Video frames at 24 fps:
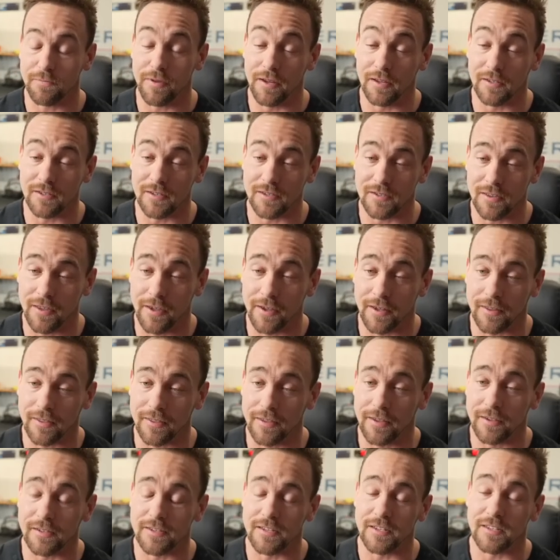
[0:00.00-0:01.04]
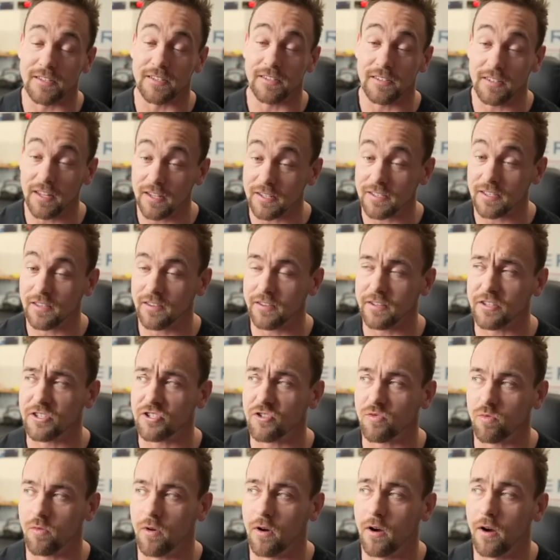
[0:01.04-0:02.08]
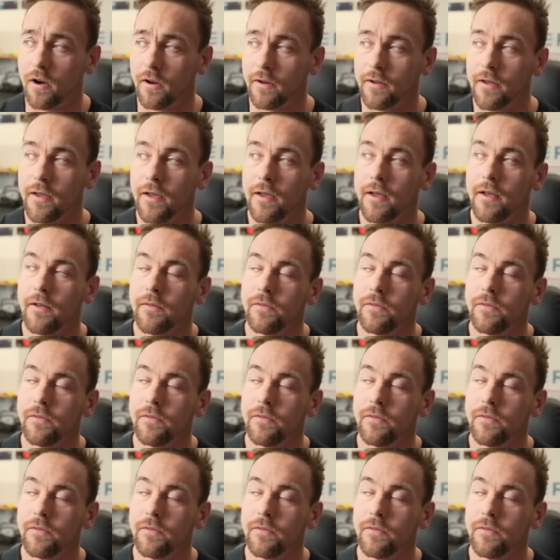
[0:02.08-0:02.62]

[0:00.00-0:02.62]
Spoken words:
pieces like this. He's decently strong.